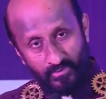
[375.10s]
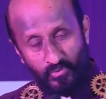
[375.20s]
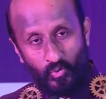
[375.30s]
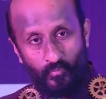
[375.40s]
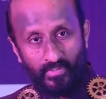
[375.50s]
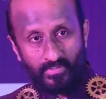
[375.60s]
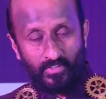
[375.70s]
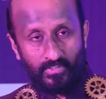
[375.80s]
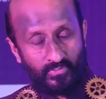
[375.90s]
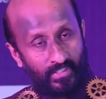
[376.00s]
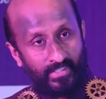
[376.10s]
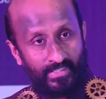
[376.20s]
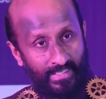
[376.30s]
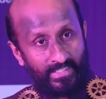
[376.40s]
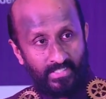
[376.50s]
GOVs got stuck
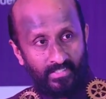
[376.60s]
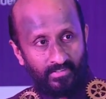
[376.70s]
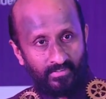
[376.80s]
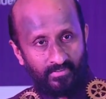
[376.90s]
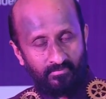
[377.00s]
at 80,